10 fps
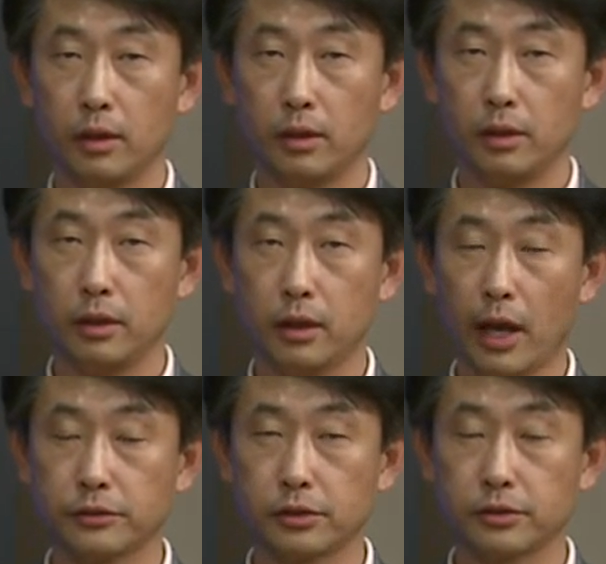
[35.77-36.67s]
did
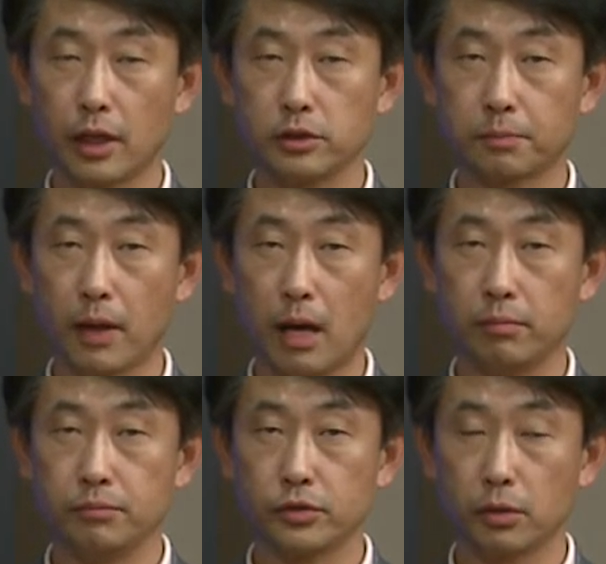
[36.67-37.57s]
exercise
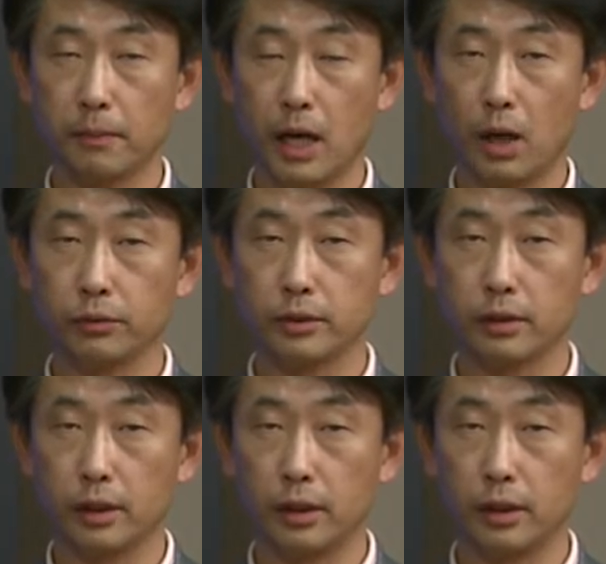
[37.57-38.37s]
problems about